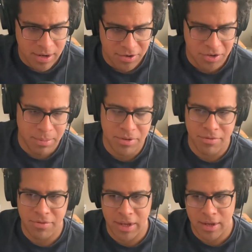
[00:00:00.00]
in terms
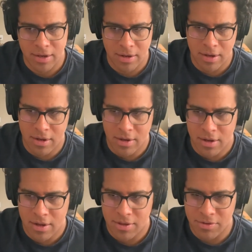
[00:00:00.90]
of like
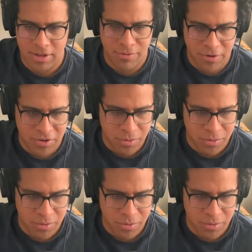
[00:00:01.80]
I think it was like the First